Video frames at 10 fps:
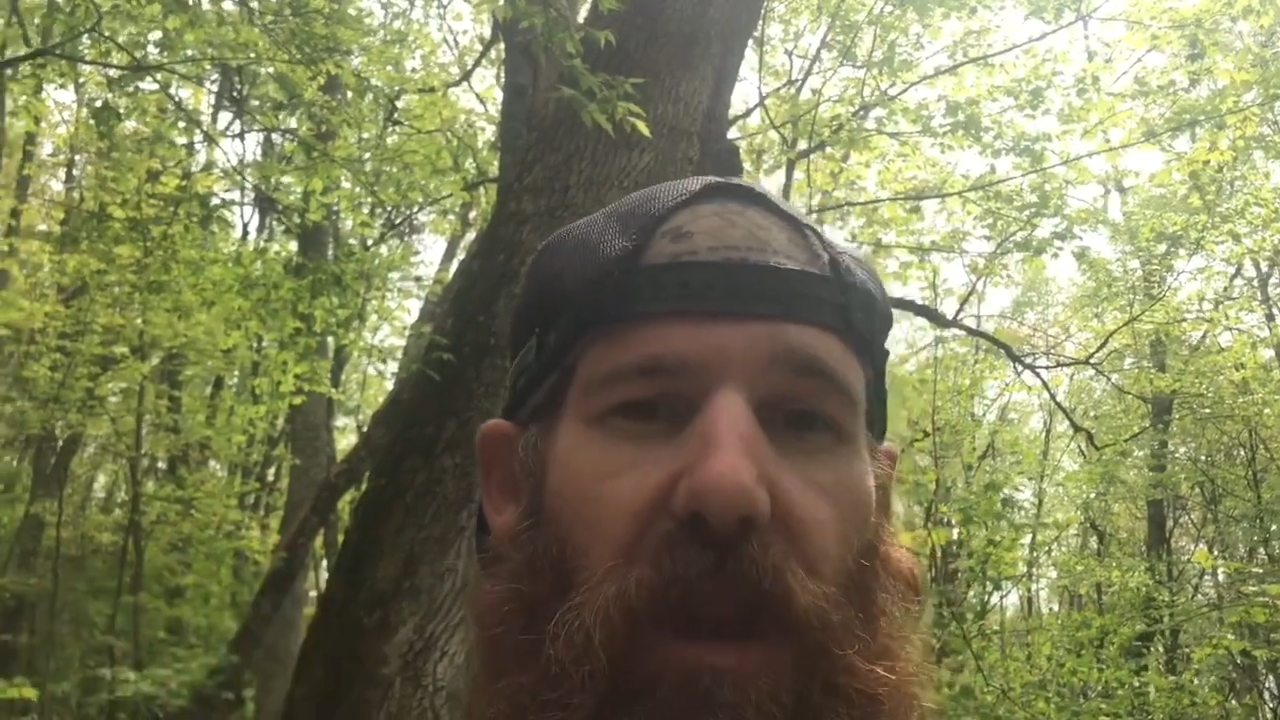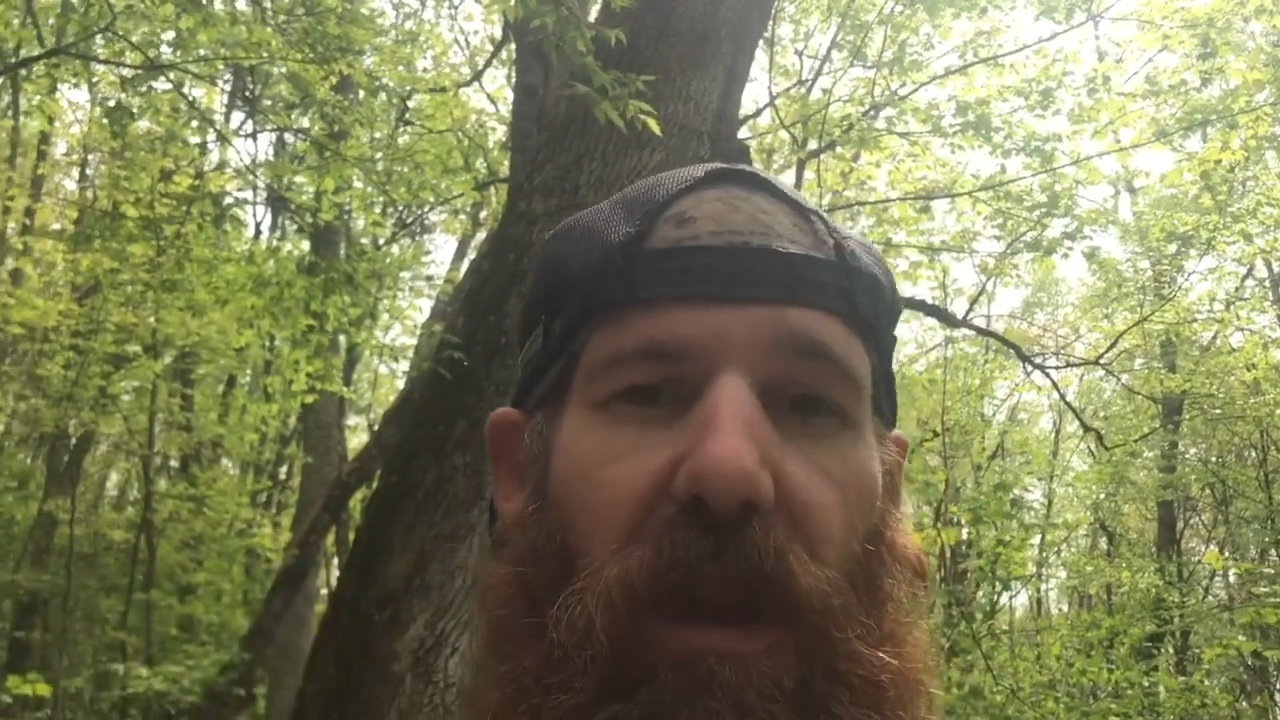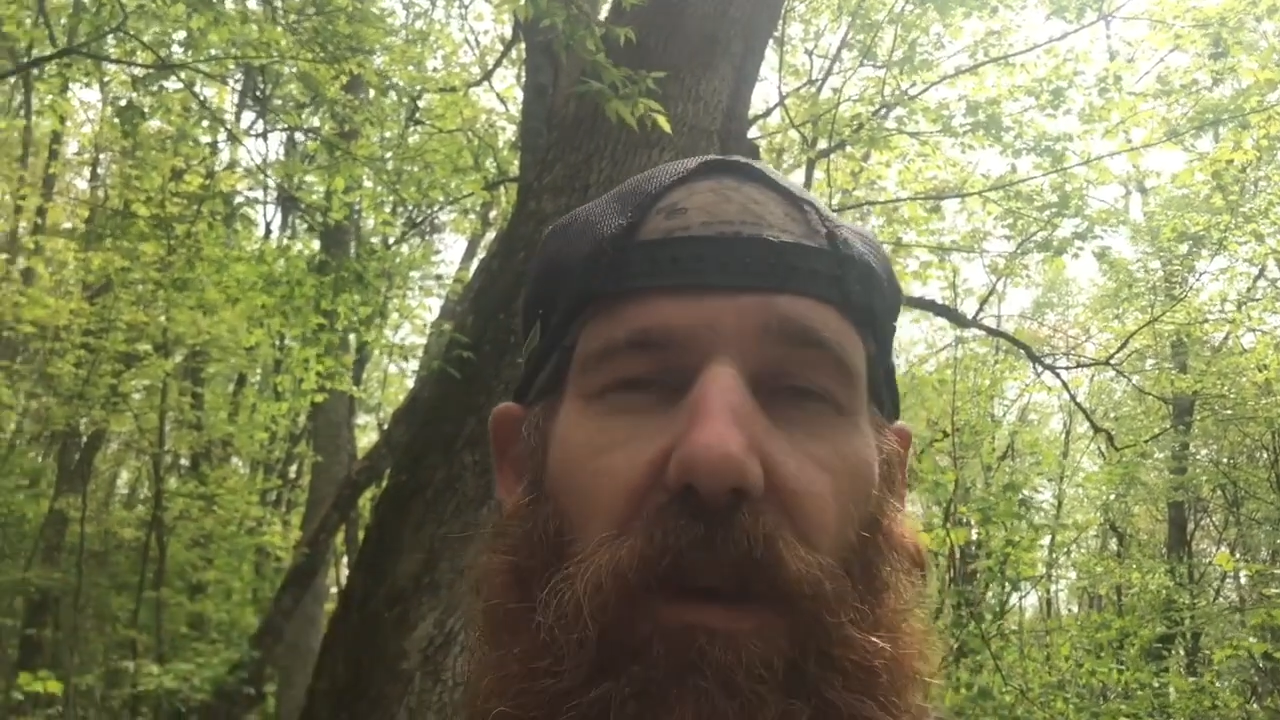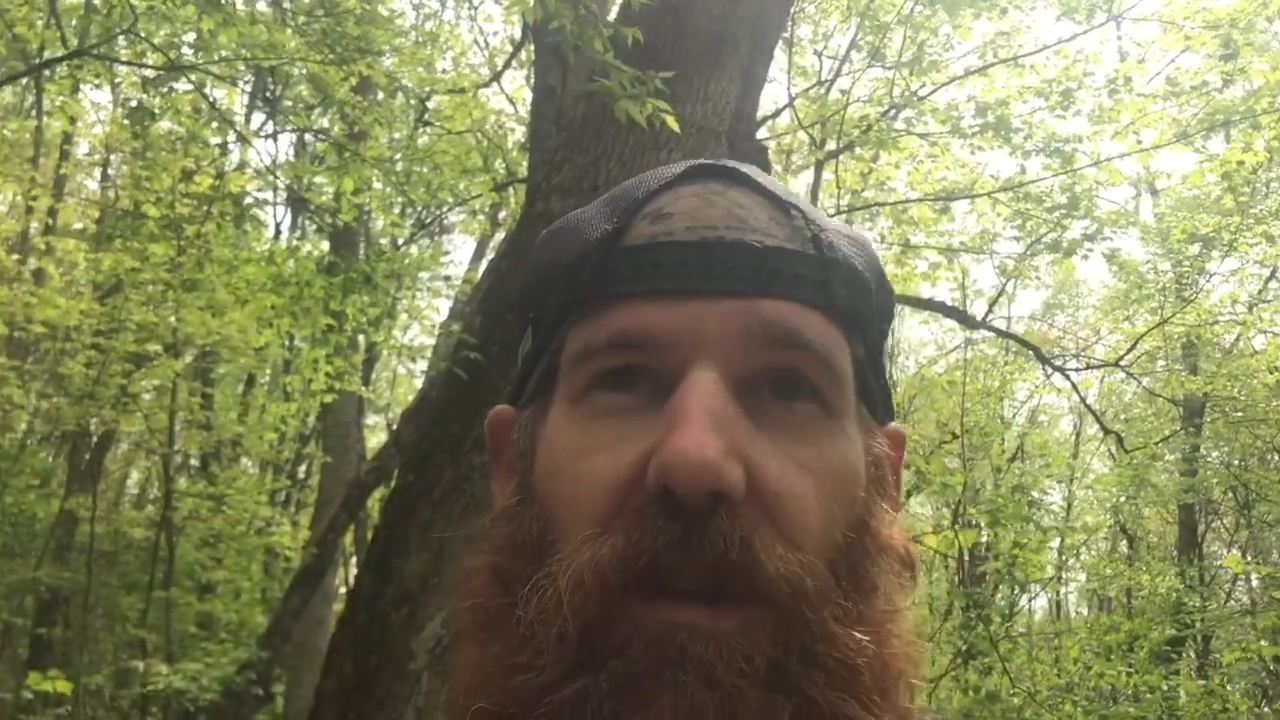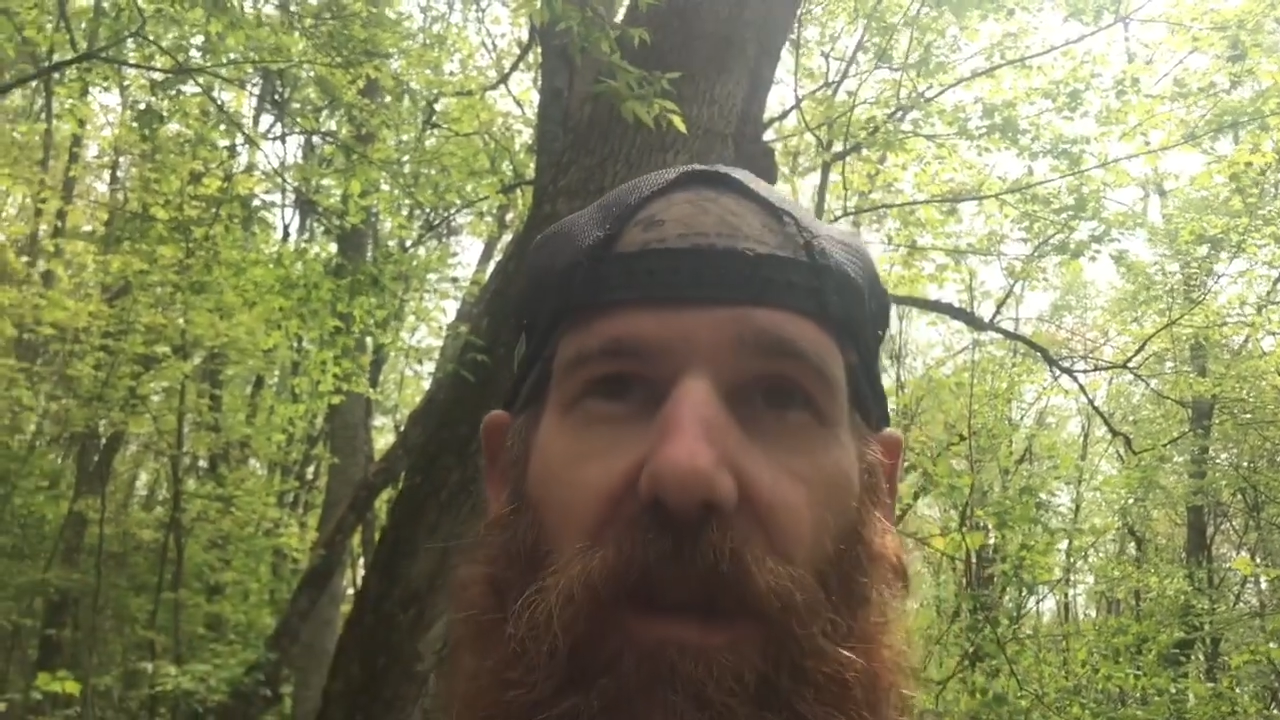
they use,